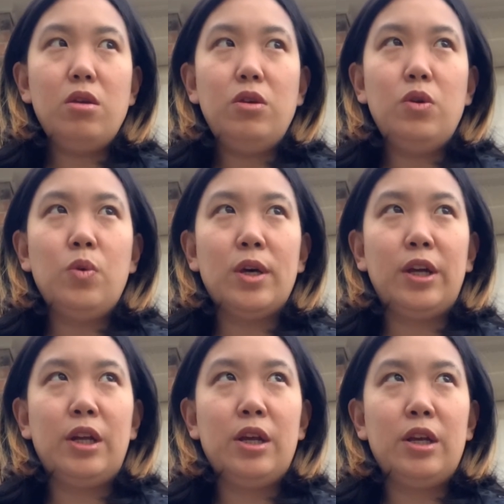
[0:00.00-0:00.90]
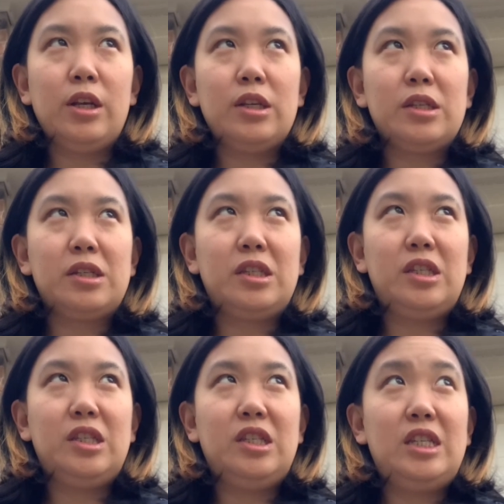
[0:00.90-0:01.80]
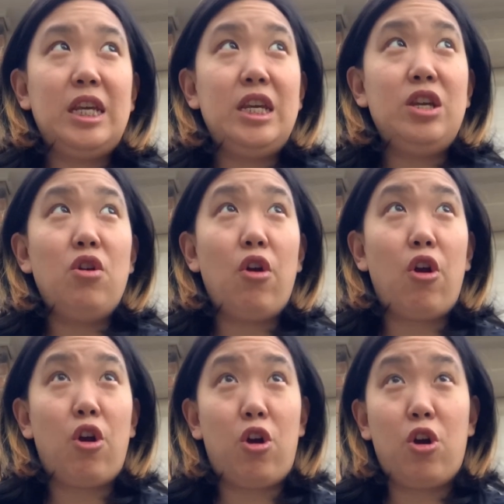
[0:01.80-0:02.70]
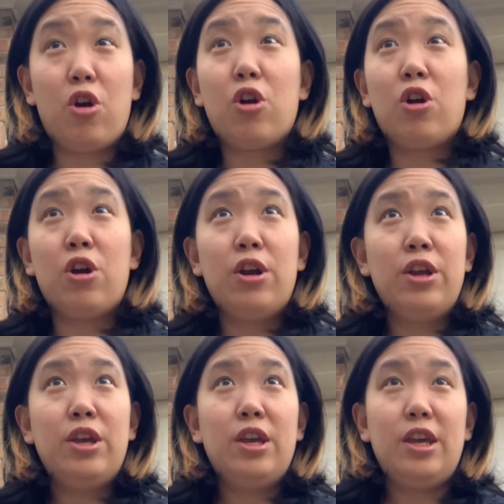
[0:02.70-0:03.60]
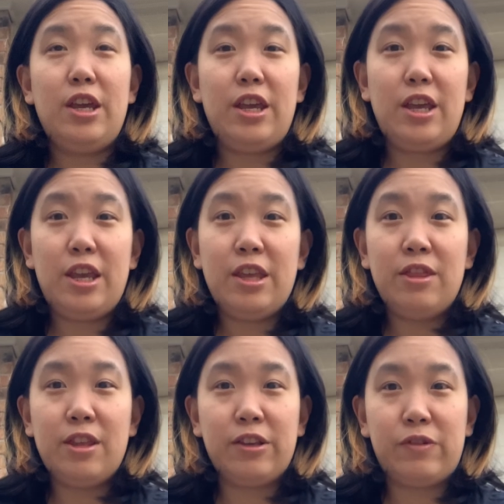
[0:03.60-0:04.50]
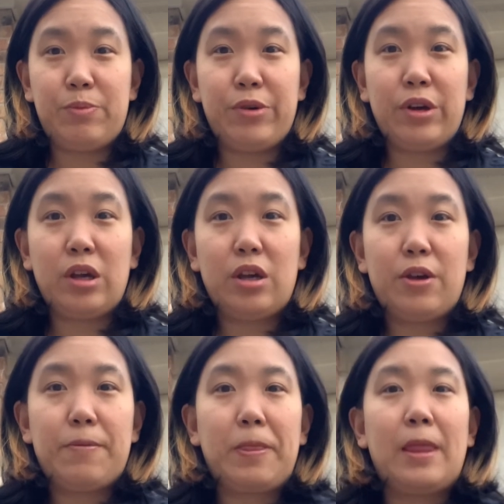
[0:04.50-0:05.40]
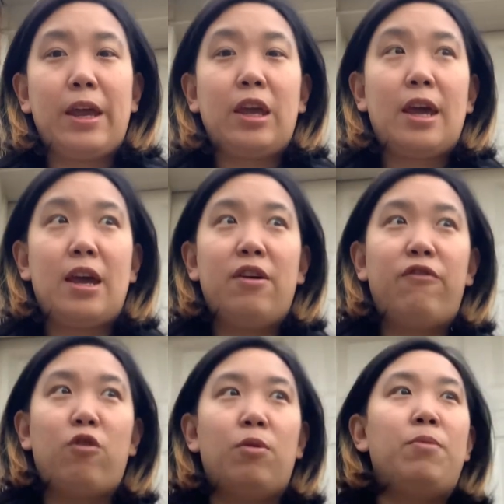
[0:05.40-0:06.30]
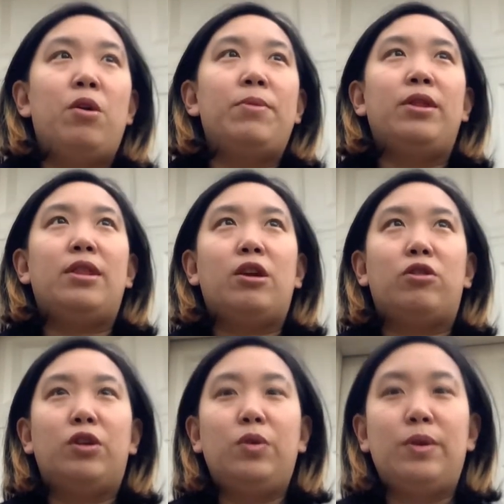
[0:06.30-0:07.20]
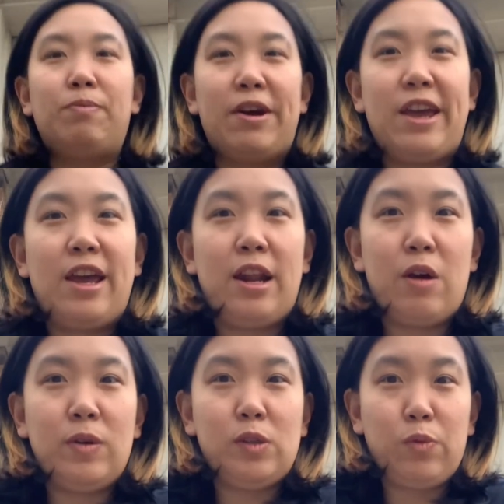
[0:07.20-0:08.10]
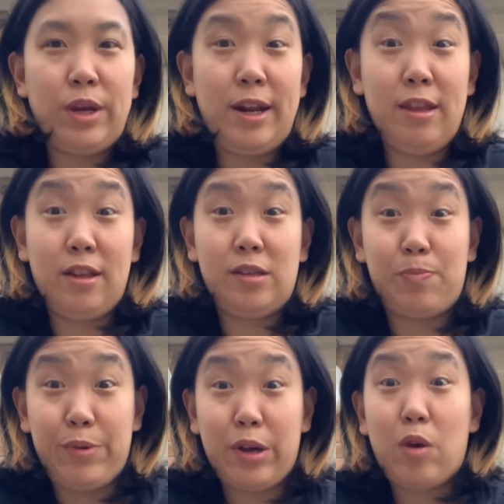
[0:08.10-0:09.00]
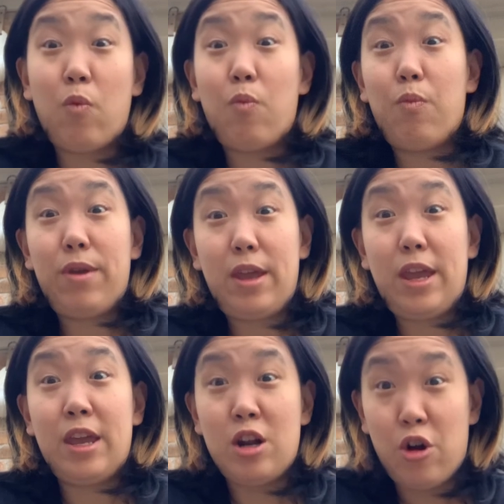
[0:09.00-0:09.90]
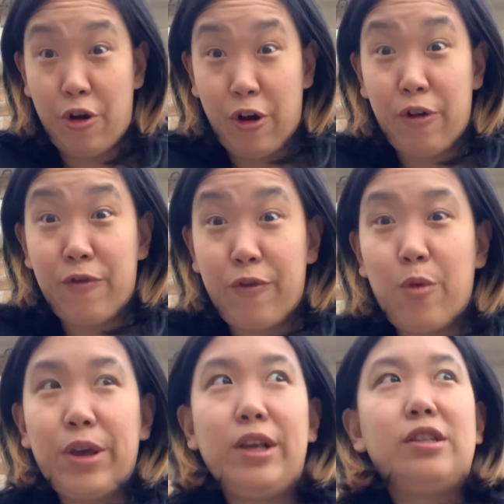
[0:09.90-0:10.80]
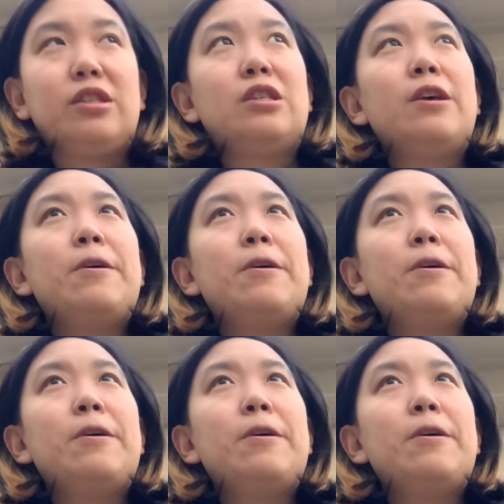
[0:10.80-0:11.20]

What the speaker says: You could see her in this book. Like, for a moment there, too, in my head, I was reading this book in her voice.